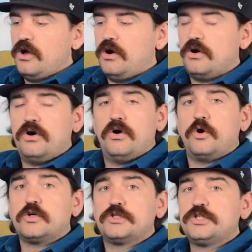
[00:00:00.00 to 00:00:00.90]
Or,
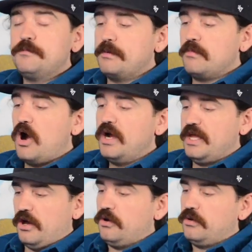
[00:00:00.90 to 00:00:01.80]
or Super
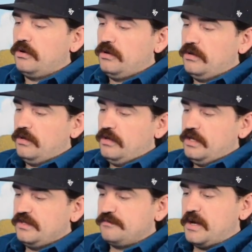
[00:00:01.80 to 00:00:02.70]
Mario,
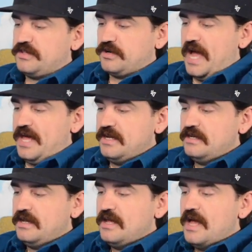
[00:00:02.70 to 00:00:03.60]
his mother
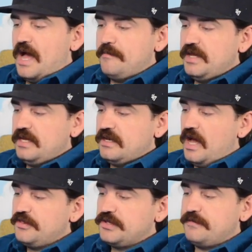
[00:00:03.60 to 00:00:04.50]
added. I mean,
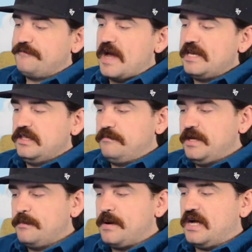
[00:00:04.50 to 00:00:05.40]
other than fighting the
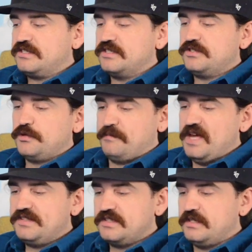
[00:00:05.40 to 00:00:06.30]
big bosses, you're
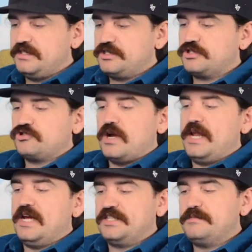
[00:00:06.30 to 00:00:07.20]
basically just
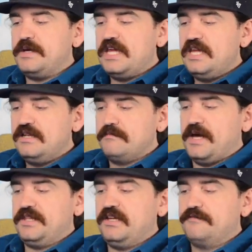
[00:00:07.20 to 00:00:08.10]
trying not to be eaten
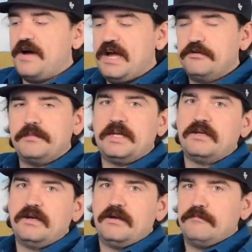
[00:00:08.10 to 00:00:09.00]
by the environment.
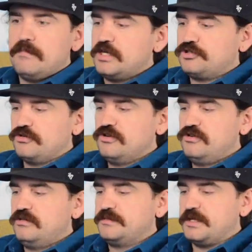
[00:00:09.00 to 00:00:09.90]

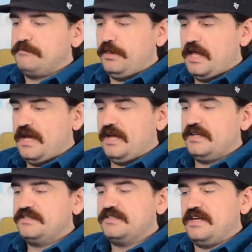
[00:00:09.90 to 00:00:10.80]
Mushrooms and
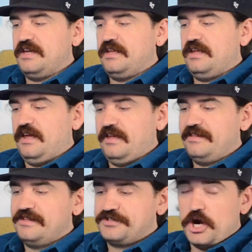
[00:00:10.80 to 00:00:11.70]
plants and,
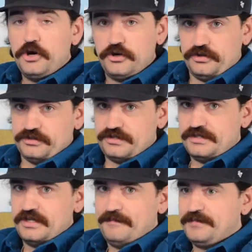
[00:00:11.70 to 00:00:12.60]
and
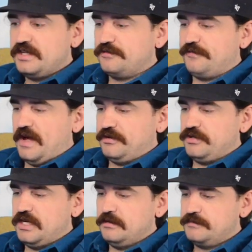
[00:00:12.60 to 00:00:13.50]
turtles, his father
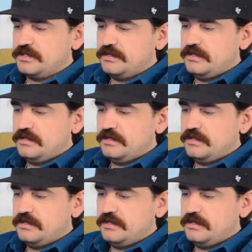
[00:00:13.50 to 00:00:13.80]
yipped.